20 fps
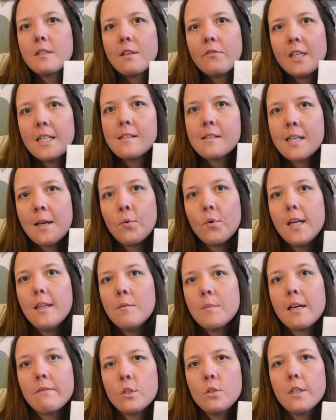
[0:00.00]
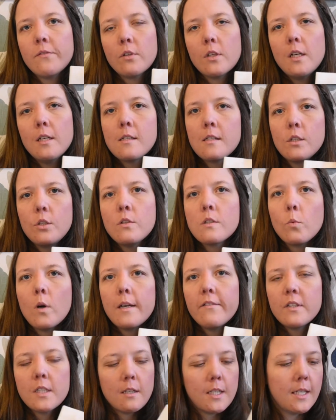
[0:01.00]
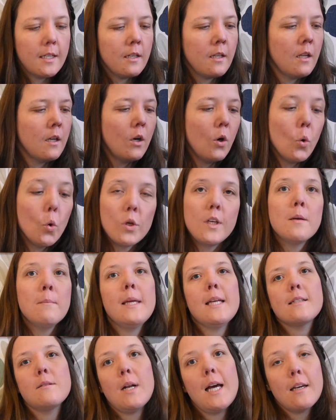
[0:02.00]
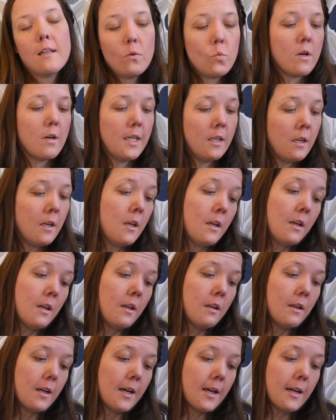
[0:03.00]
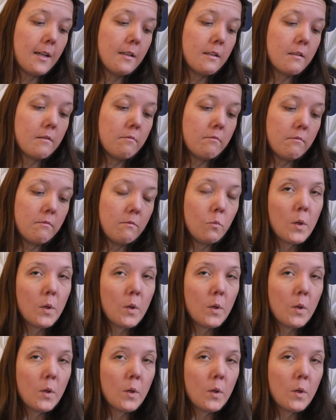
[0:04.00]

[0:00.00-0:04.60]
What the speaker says: different colours and use the white for dyeing. Or you can mix the black and the white,